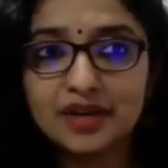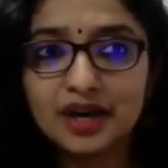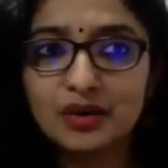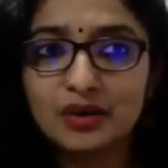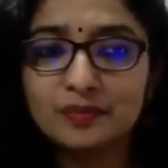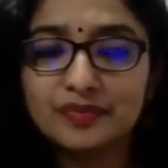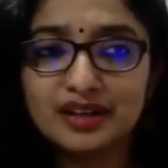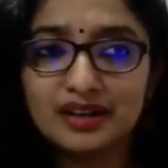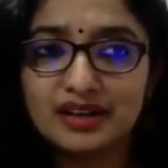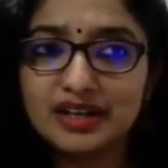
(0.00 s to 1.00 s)
Now,
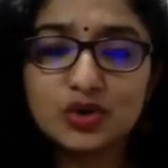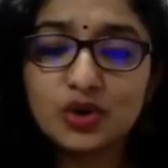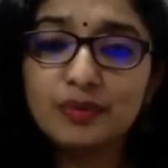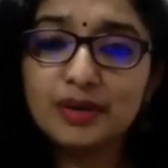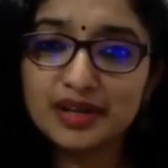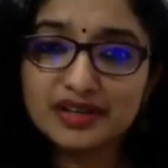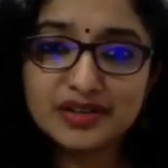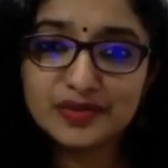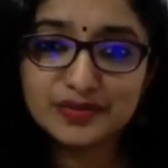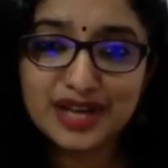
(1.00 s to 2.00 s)
it could be because
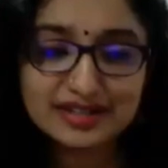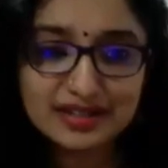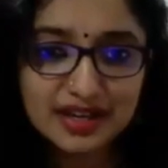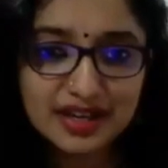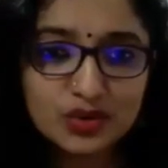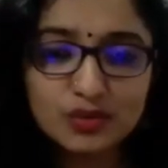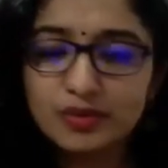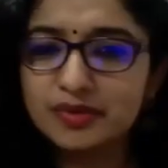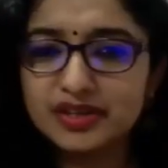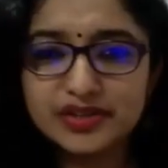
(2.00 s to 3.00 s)
of destiny. It could
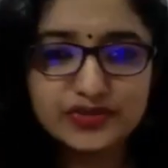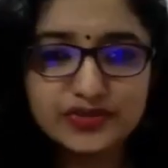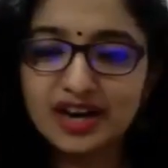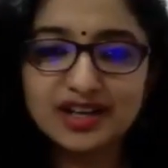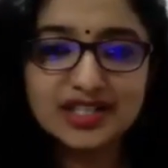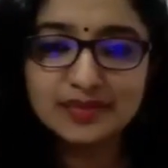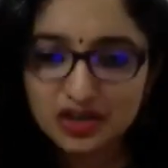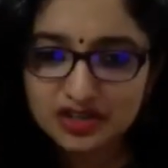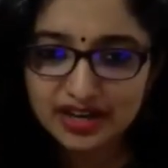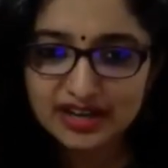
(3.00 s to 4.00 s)
be because of chance. I'm
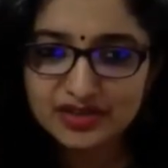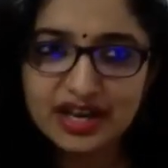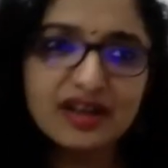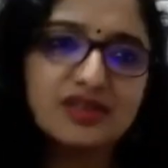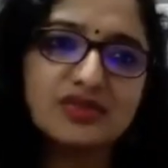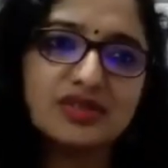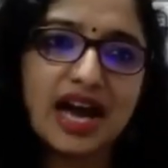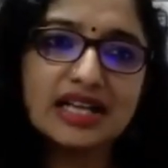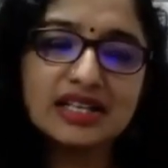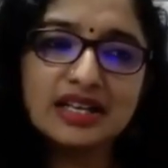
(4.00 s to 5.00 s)
not trying to get into
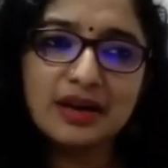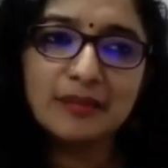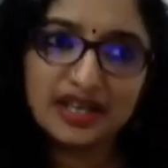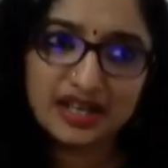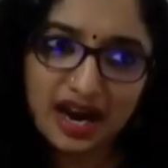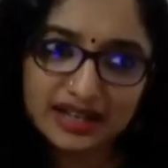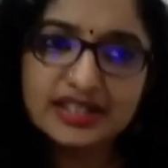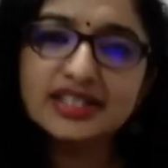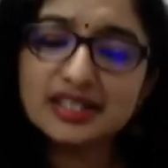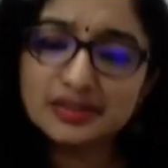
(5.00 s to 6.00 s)
that. But I
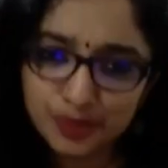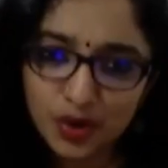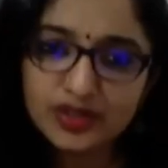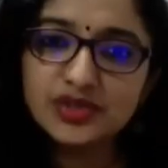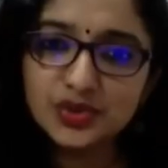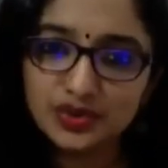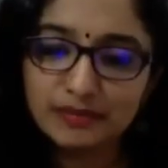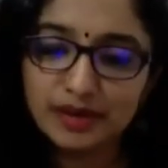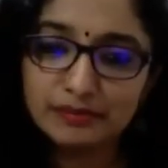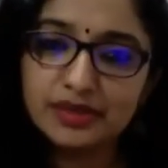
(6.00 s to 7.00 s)
think it's important to
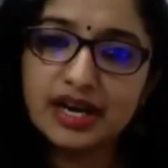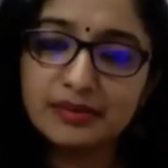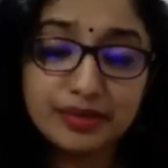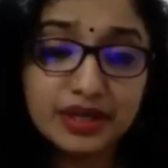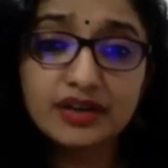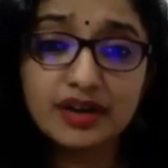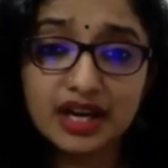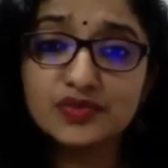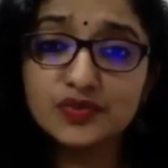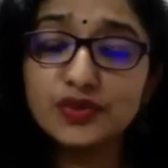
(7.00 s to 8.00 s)
remember and be
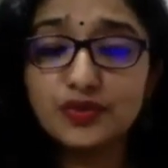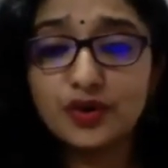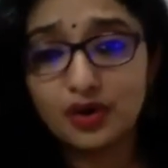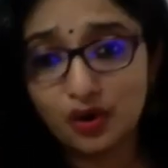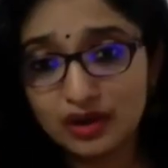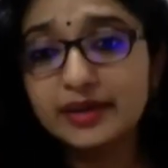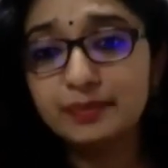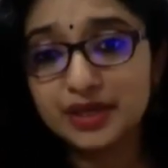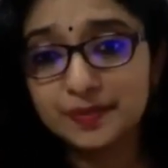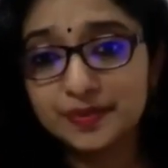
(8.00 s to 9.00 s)
grateful for all the
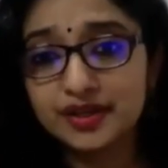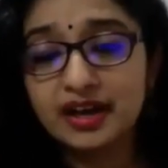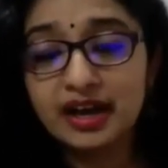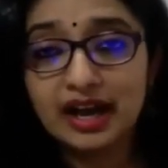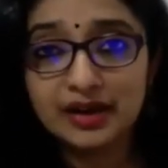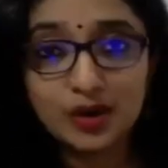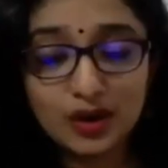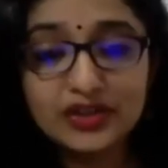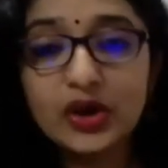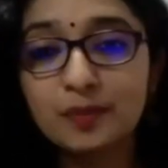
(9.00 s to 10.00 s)
people and
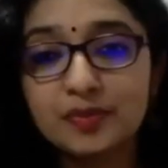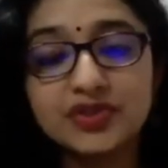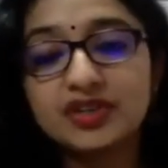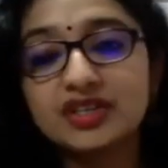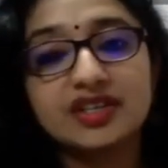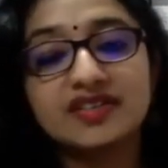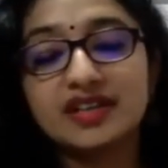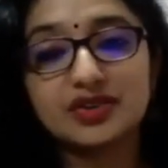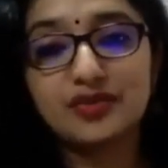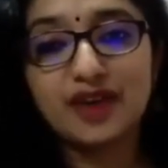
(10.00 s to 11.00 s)
all the opportunities
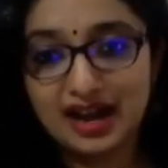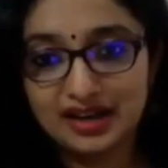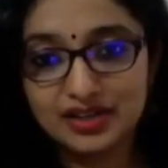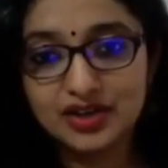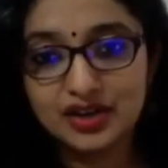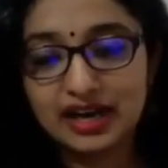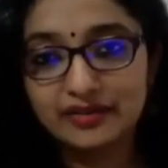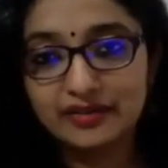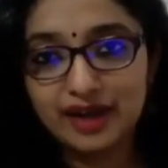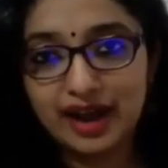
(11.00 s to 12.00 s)
that you've had in your life.